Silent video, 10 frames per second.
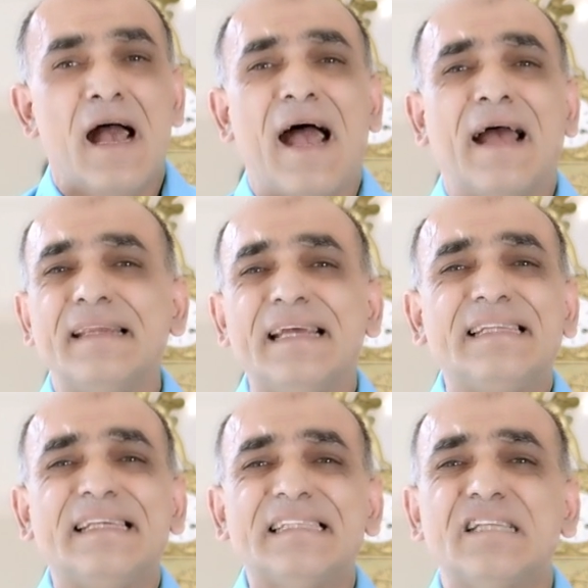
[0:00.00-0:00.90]
And
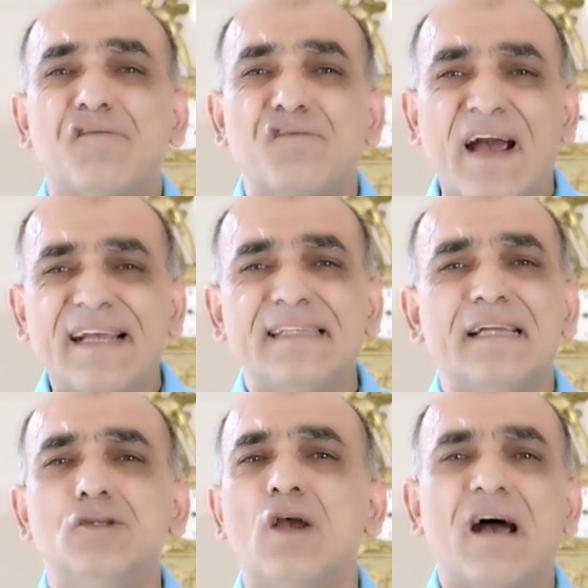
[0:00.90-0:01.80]
it is the fact
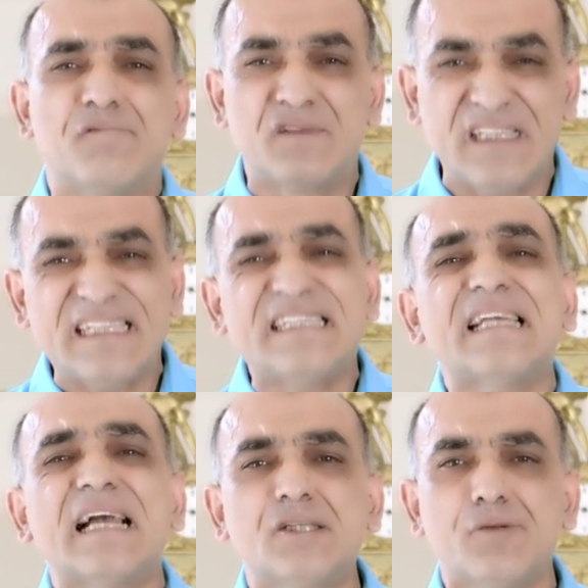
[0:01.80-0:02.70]
that you have
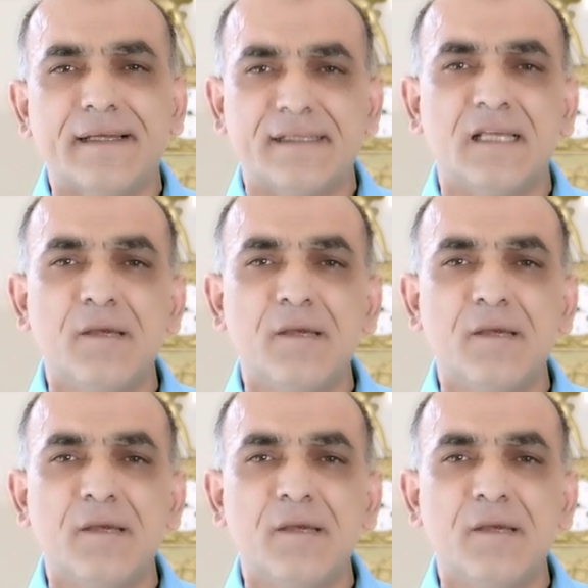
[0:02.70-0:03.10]
desaturated